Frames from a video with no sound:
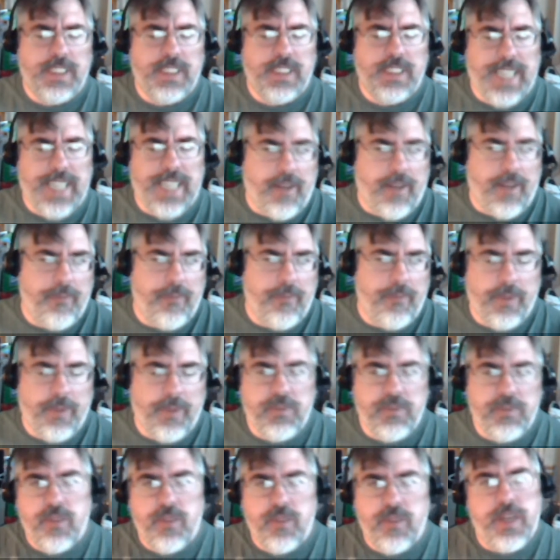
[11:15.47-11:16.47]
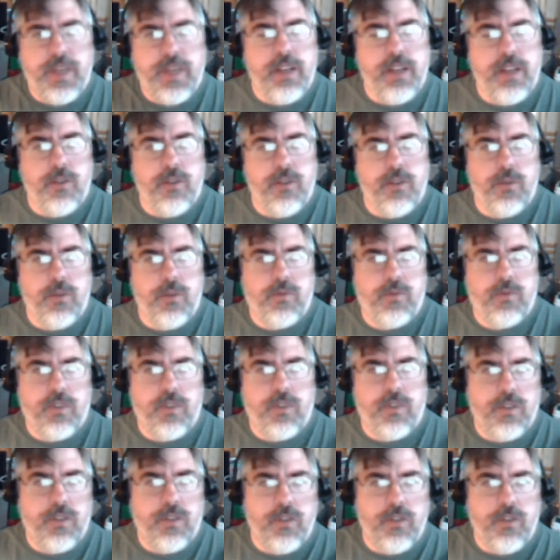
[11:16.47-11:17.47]
yeah, I'm somebody
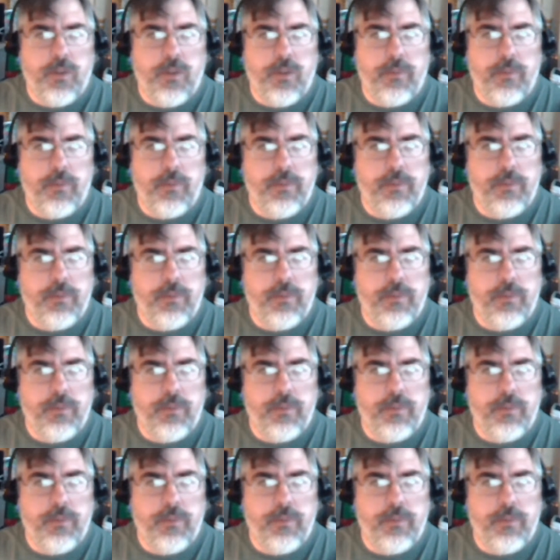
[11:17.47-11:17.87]
for whom